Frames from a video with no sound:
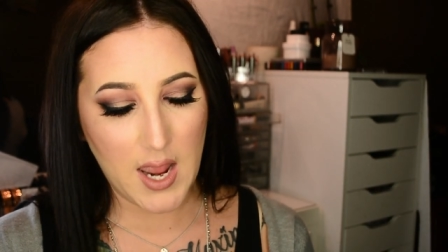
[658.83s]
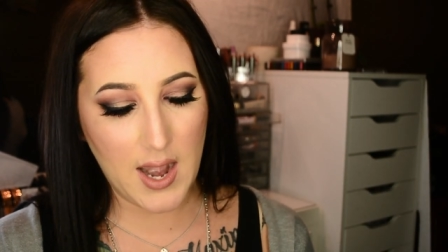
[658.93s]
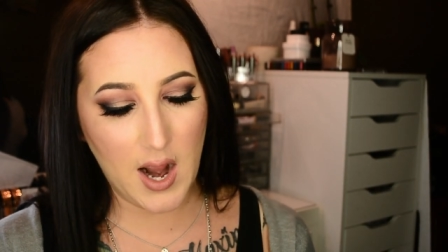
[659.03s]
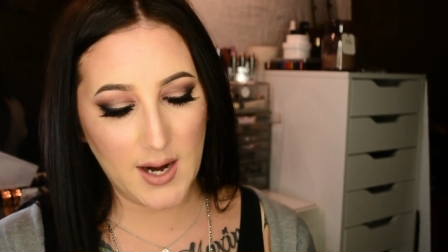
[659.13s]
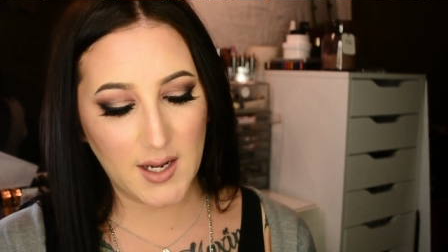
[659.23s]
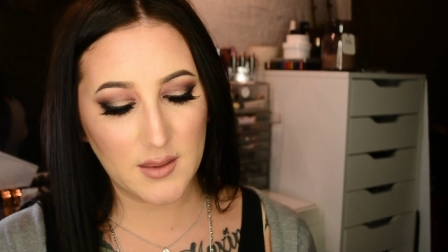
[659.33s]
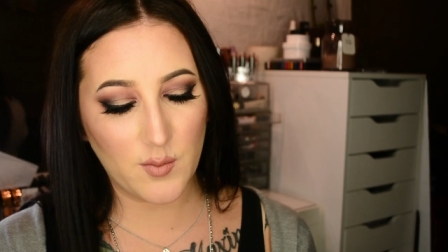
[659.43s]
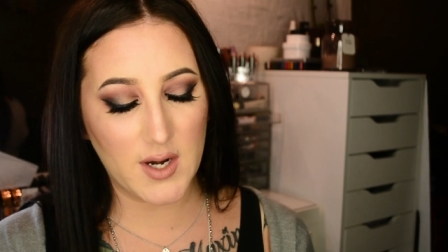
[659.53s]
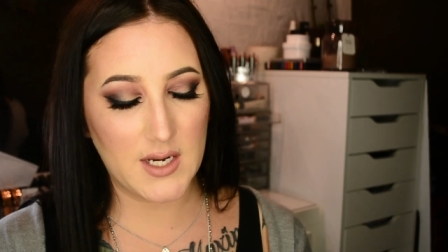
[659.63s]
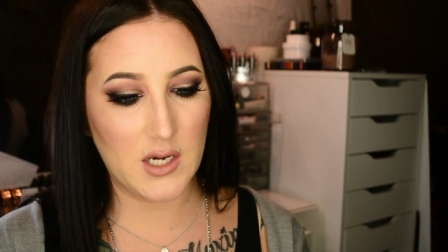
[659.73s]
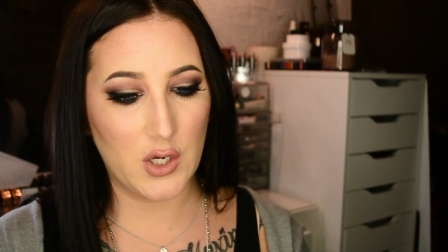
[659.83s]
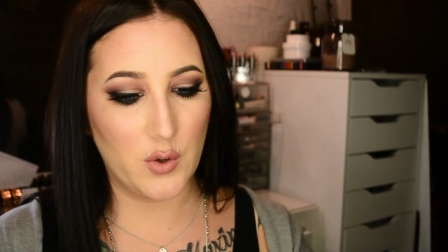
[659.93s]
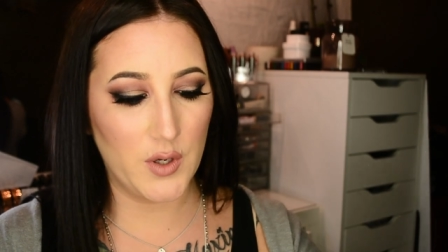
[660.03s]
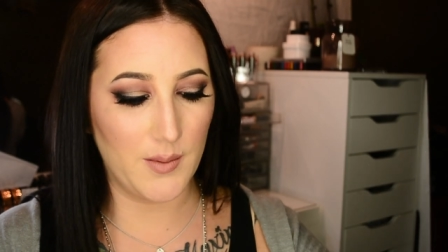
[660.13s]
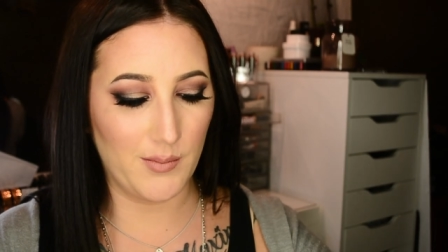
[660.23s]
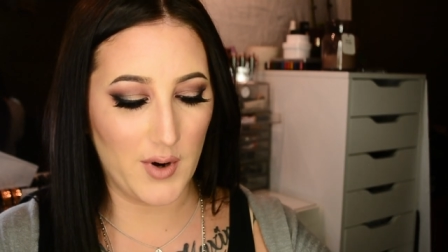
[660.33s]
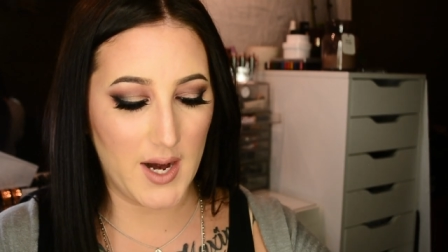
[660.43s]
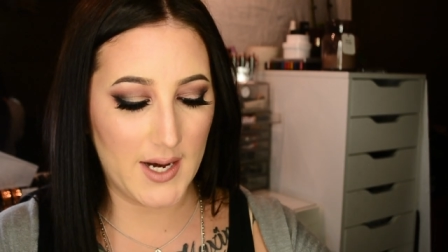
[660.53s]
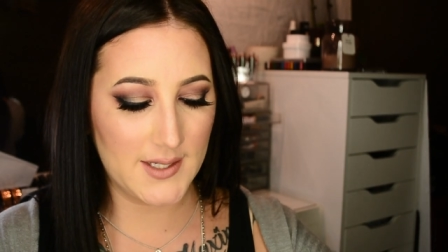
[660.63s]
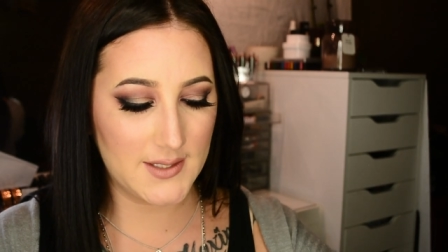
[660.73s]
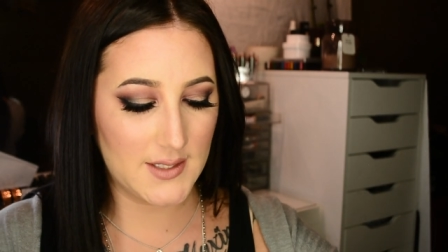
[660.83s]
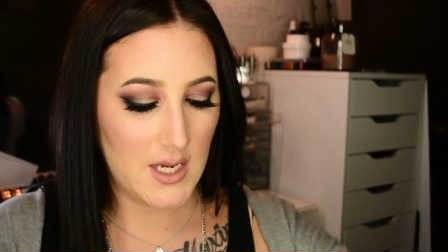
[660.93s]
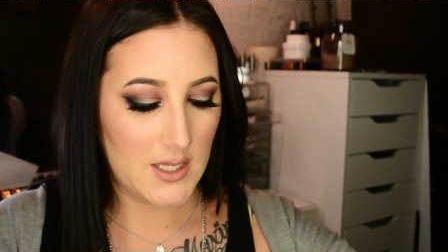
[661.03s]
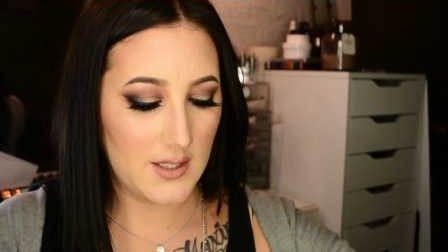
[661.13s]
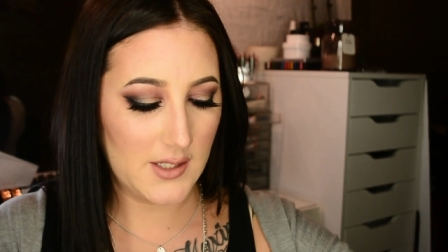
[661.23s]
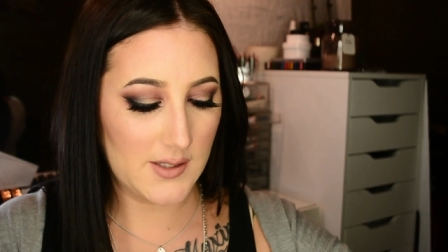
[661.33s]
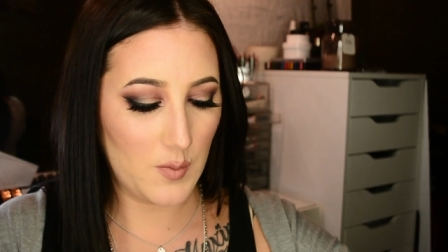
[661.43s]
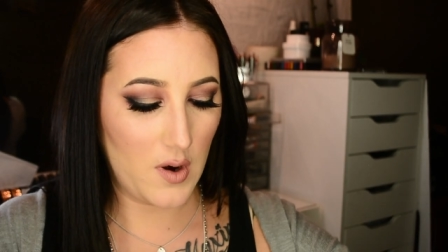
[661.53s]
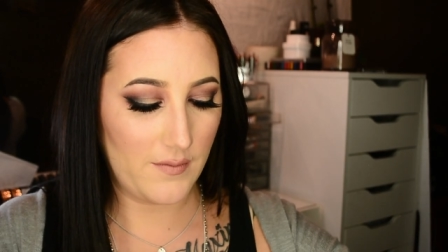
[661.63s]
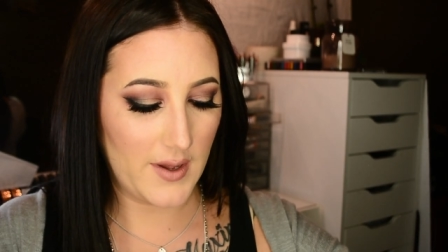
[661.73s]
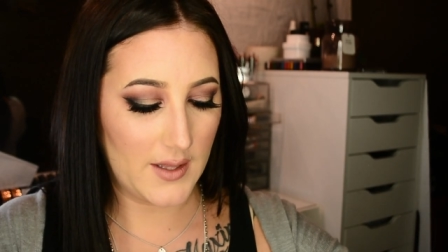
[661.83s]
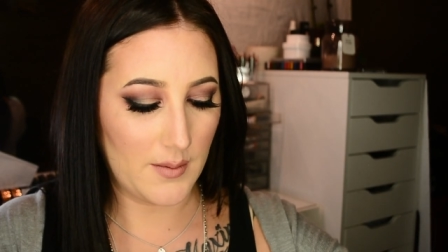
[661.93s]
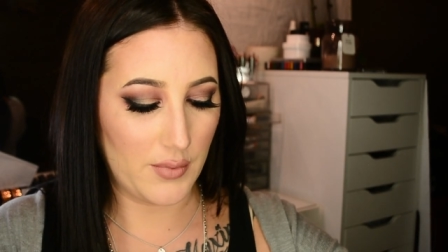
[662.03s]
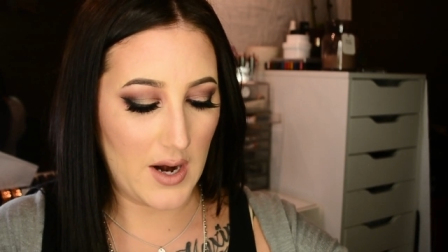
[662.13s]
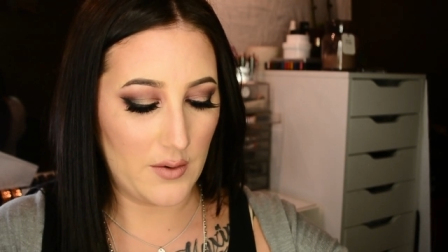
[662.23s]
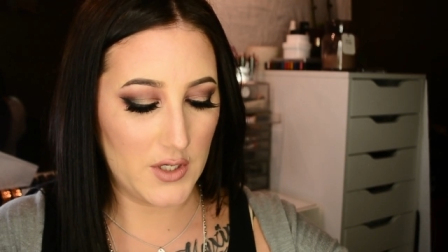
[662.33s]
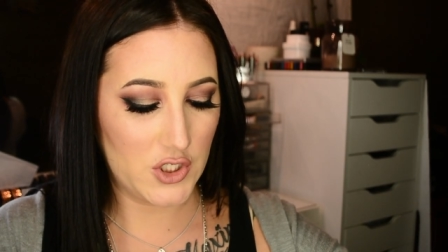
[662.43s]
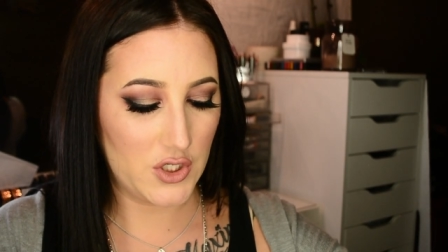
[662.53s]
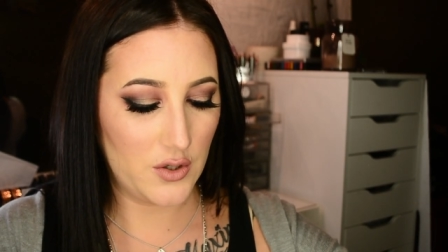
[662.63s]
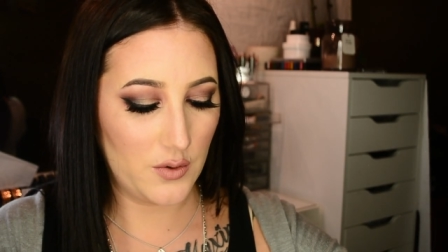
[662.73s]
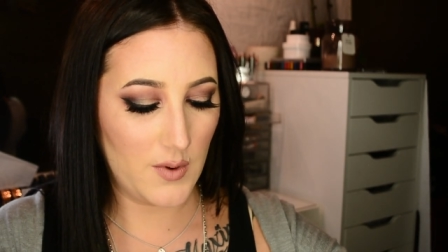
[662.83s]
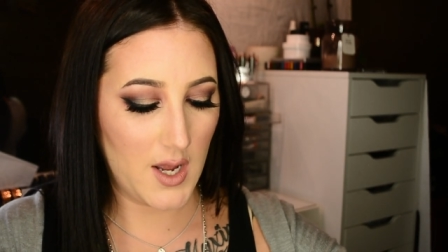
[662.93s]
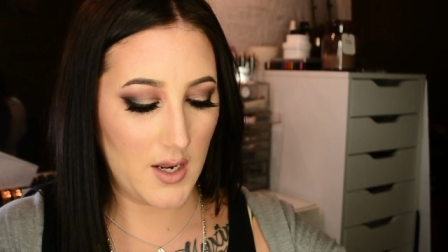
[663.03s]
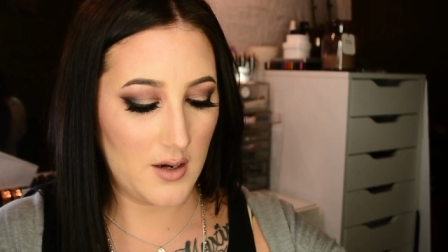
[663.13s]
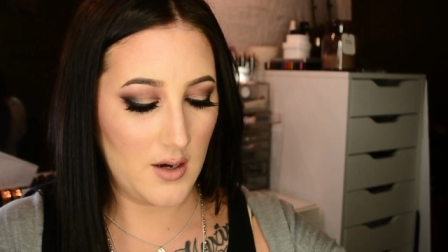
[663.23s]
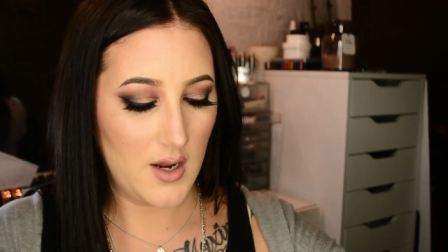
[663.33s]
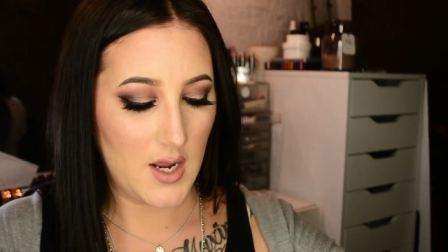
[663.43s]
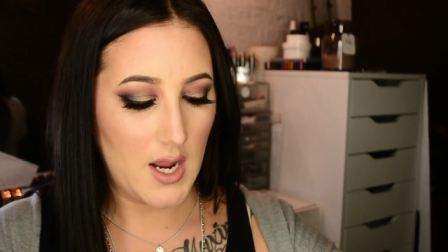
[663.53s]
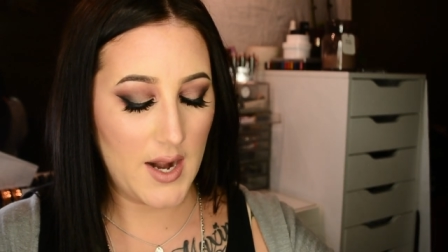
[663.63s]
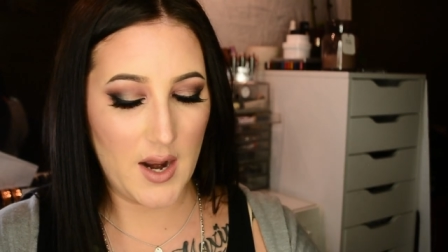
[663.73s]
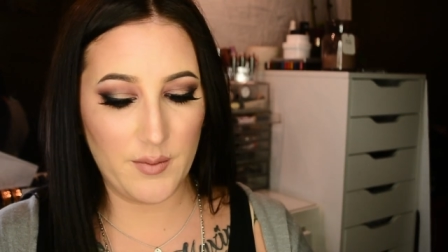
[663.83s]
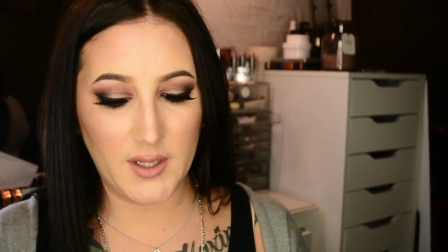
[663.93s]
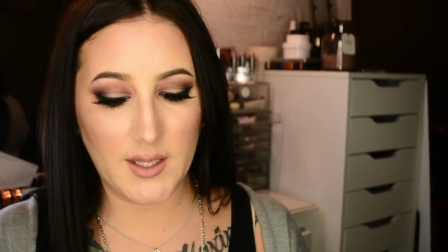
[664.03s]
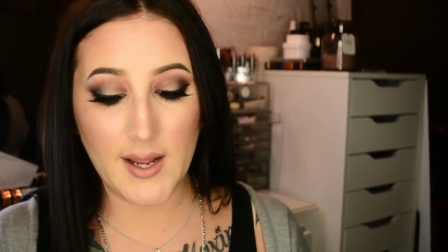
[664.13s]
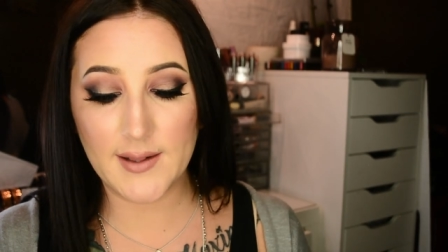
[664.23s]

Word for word: And I got the one in Nude Embrace. This is more of like the brownish nude one. And I really